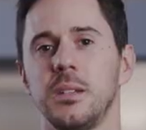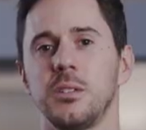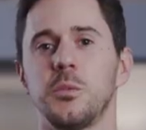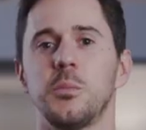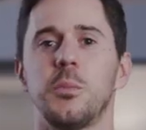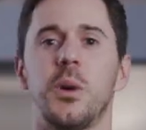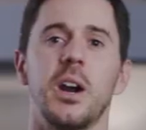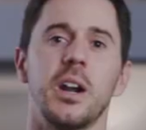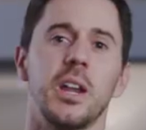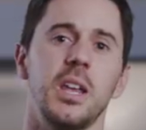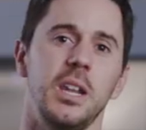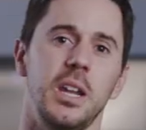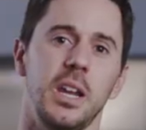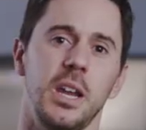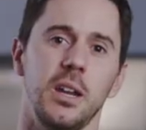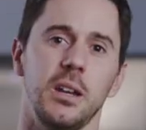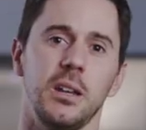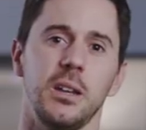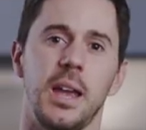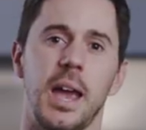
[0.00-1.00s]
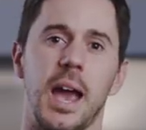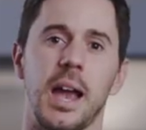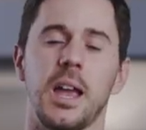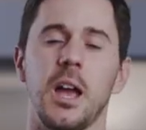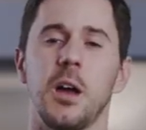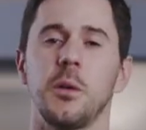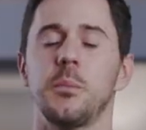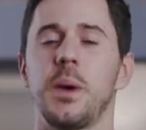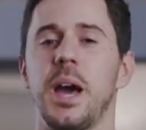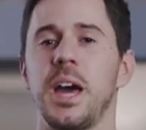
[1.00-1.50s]
to marketing,
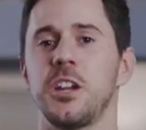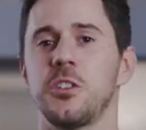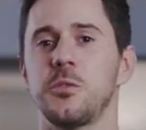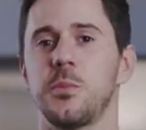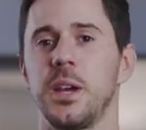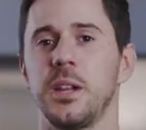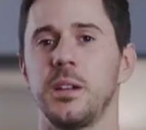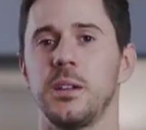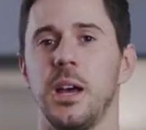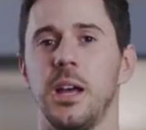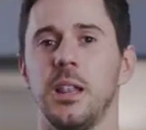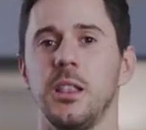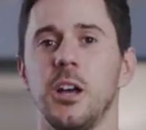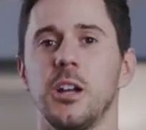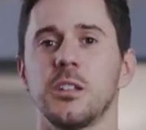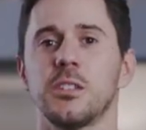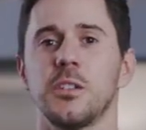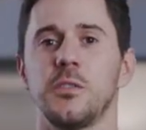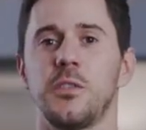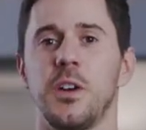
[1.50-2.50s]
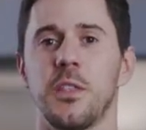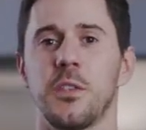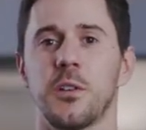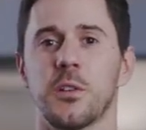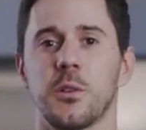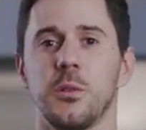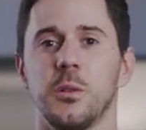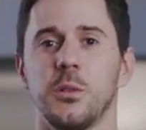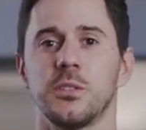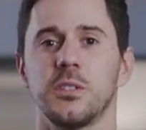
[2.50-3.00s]
account management, and lots of
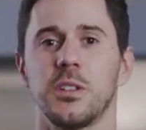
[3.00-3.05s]
other cool